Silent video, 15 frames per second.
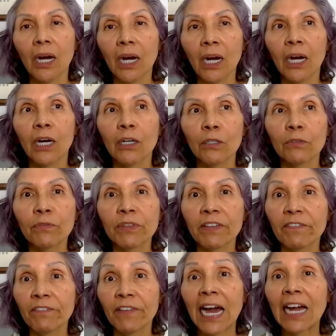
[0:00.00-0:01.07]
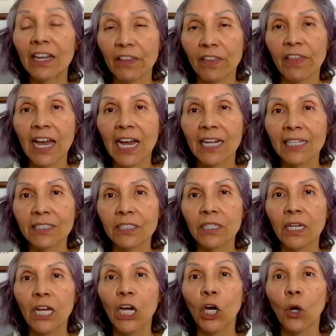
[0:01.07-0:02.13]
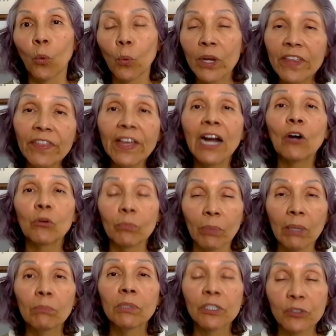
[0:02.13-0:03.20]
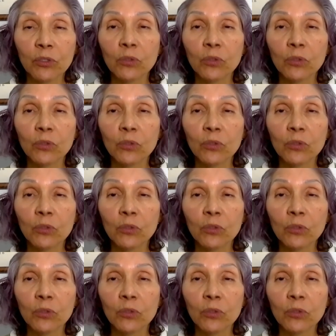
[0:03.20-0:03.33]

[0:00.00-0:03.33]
of the fact that without public